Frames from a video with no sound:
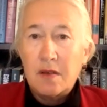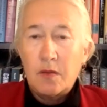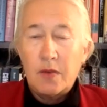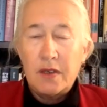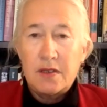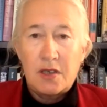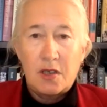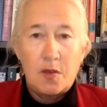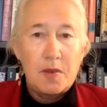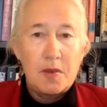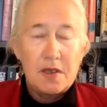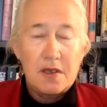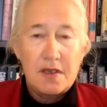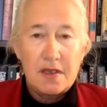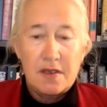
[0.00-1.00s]
wind
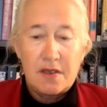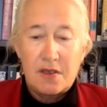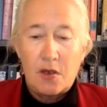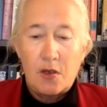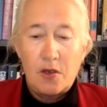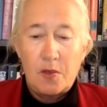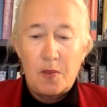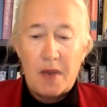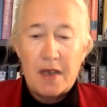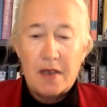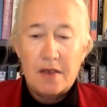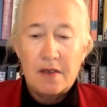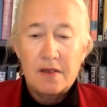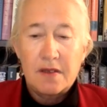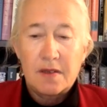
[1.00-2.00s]
turbines, and solar
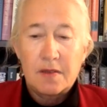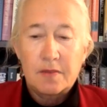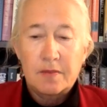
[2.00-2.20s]
panels.